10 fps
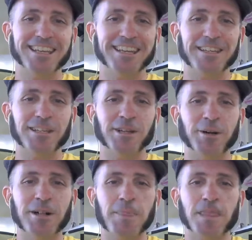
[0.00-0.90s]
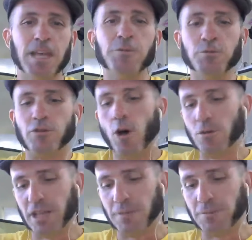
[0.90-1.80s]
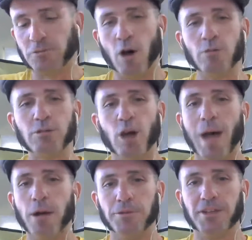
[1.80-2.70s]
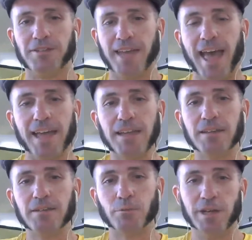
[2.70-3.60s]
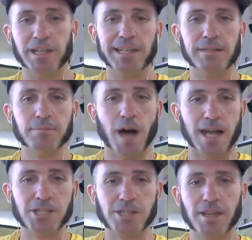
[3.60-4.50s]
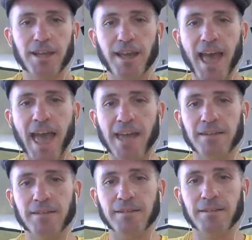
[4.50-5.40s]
you know, if you don't go out today really much, and